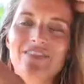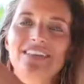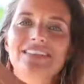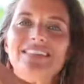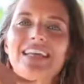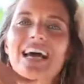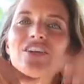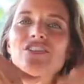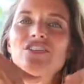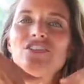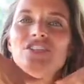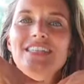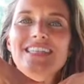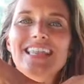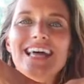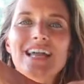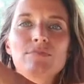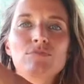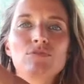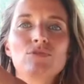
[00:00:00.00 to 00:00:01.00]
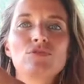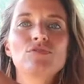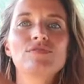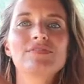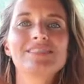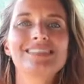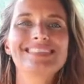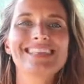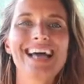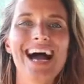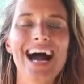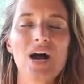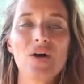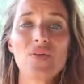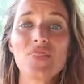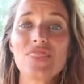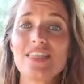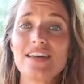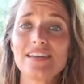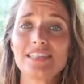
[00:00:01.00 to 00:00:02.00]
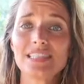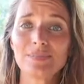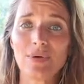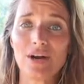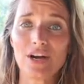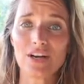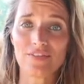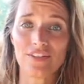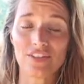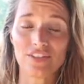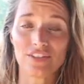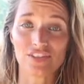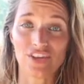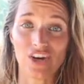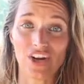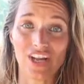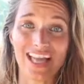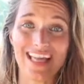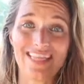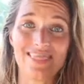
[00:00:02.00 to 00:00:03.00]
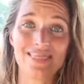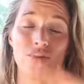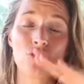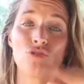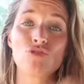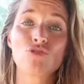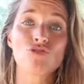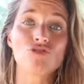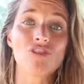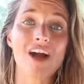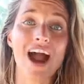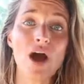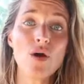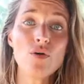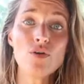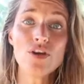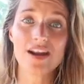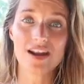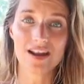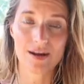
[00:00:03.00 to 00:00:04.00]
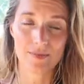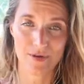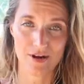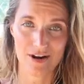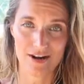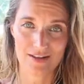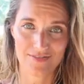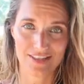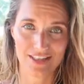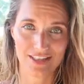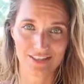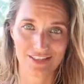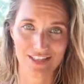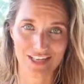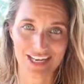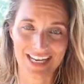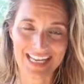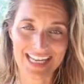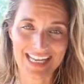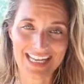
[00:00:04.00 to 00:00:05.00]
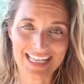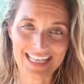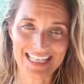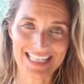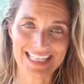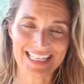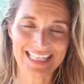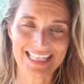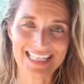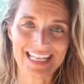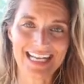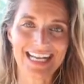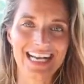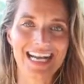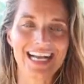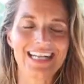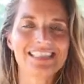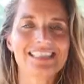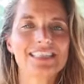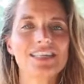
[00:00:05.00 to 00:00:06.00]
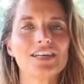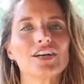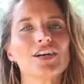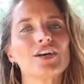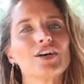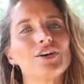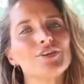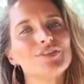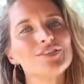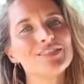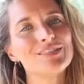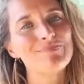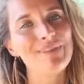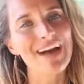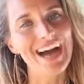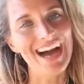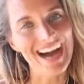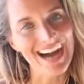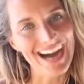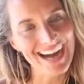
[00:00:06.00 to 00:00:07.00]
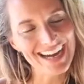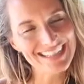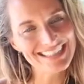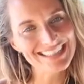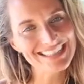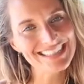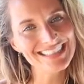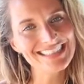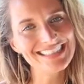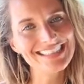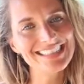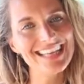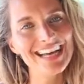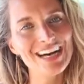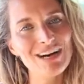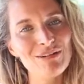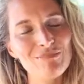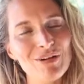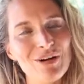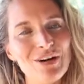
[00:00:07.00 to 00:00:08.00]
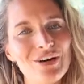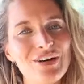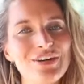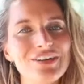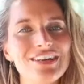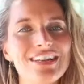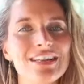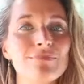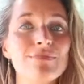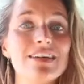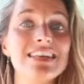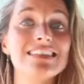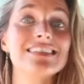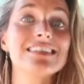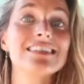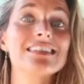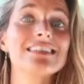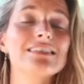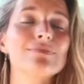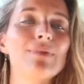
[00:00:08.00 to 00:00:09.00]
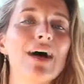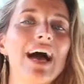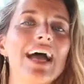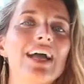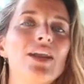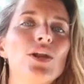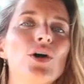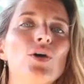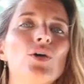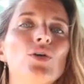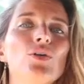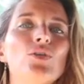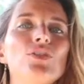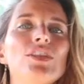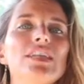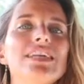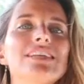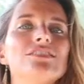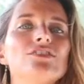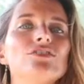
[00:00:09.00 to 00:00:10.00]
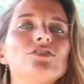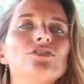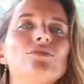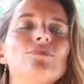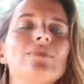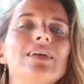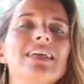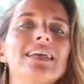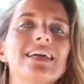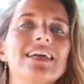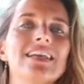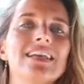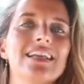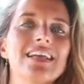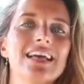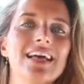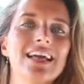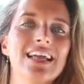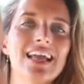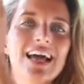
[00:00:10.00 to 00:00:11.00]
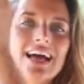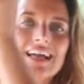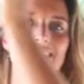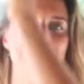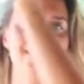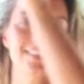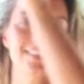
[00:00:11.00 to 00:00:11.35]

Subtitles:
This energy then moves down this part of the circuit, the grounding part of the circuit, until it goes back to the tailbone and the base of the spine, only to begin again.